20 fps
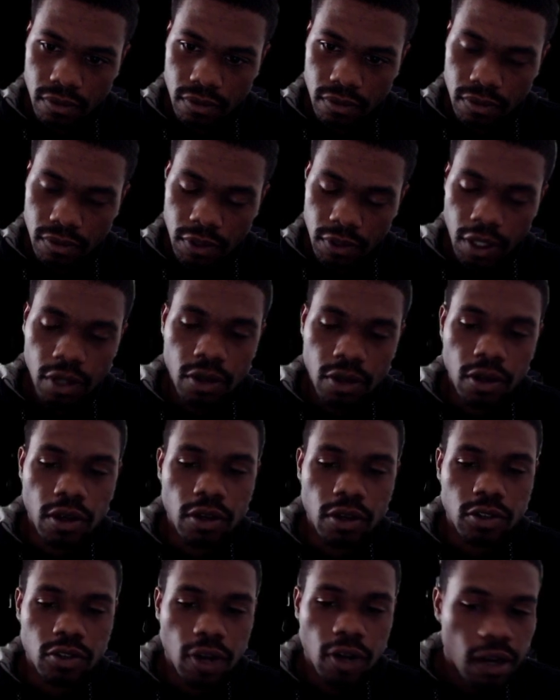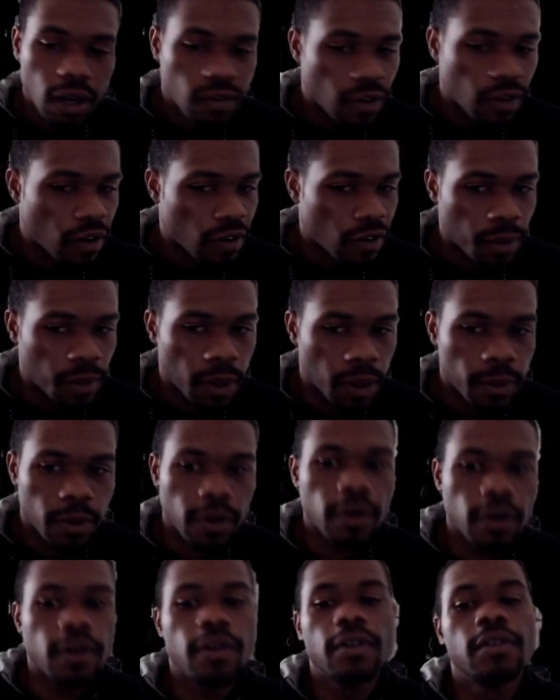There you go. Drive off, baby
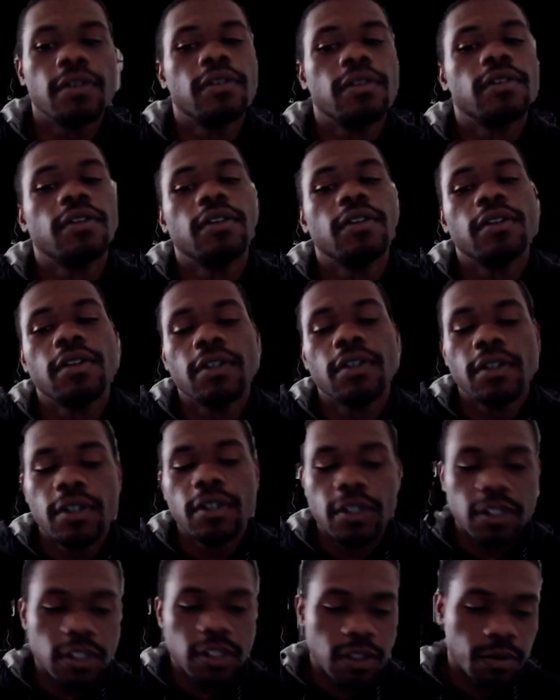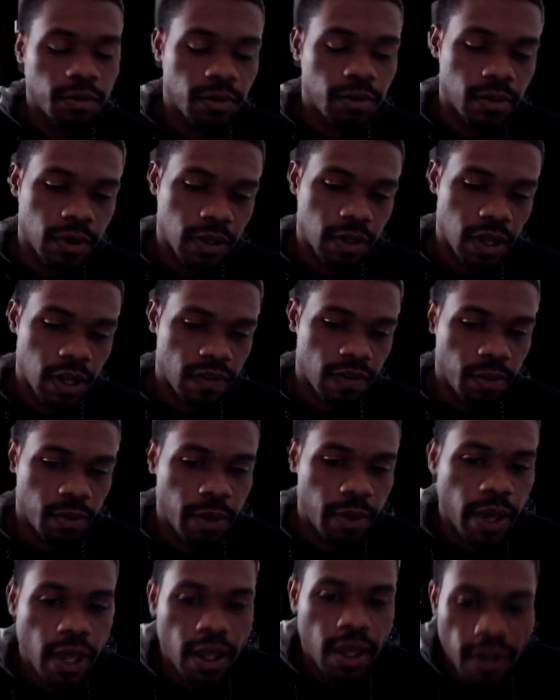girl. Having a
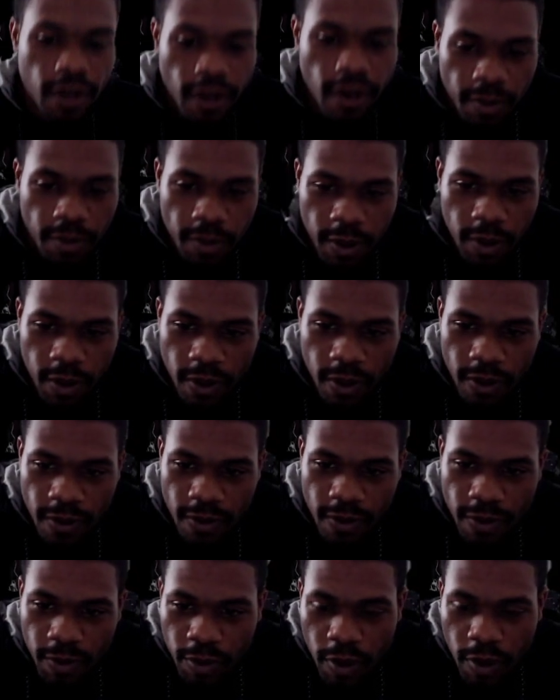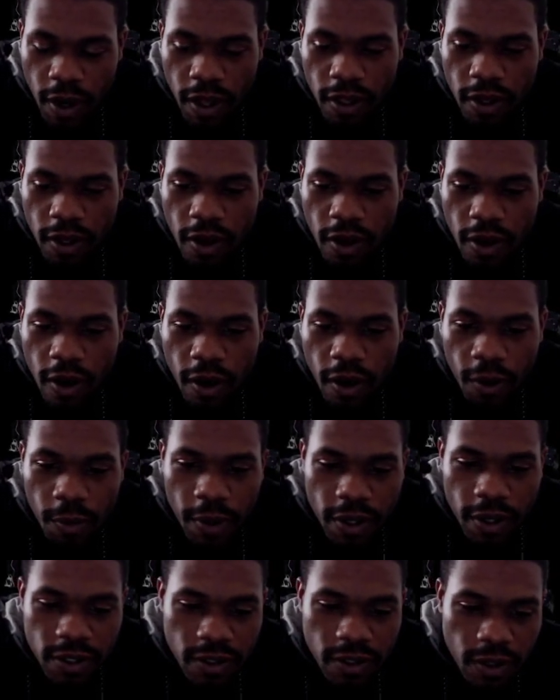bad day, man. Probably car
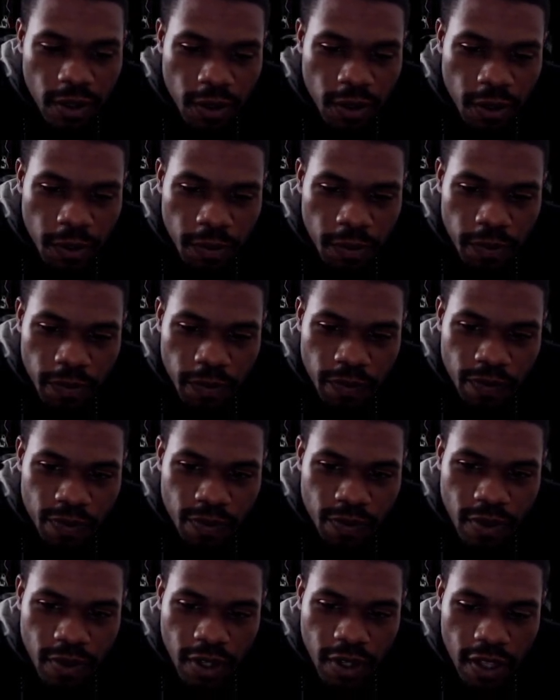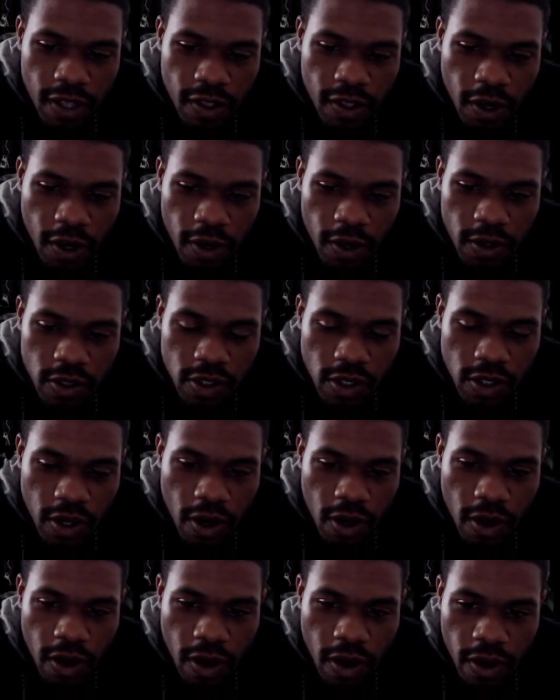messed up. Got the courtesy
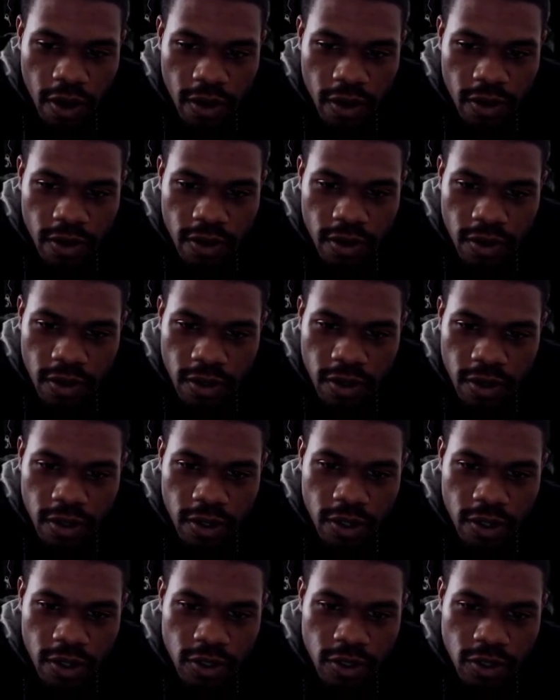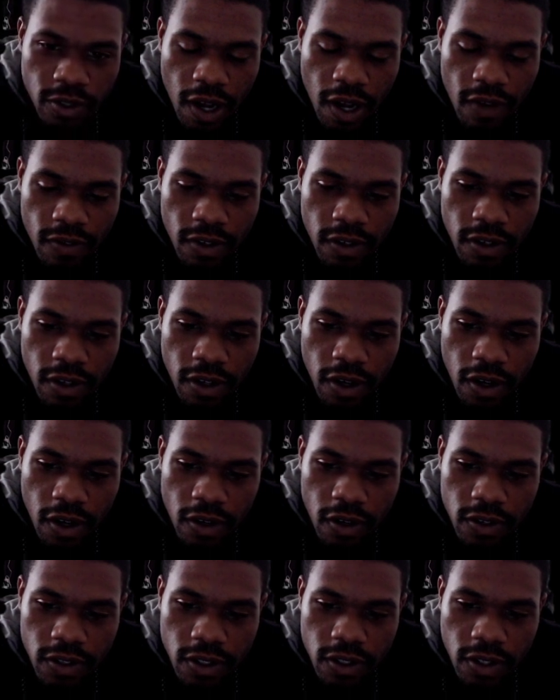car. Driving in the
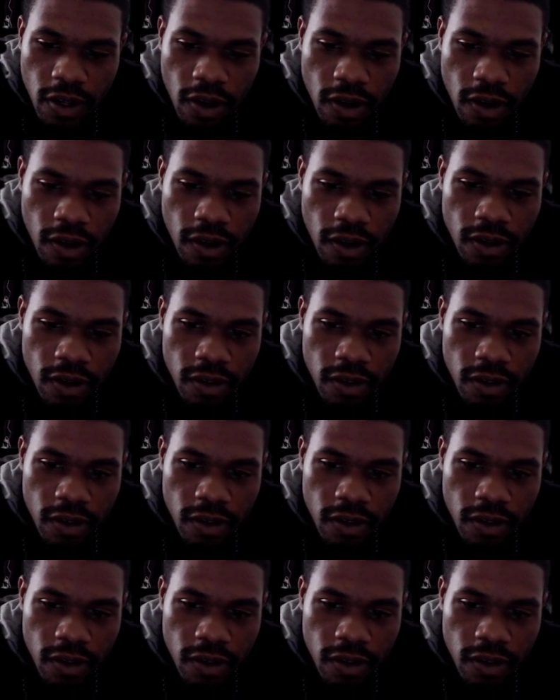courtesy car.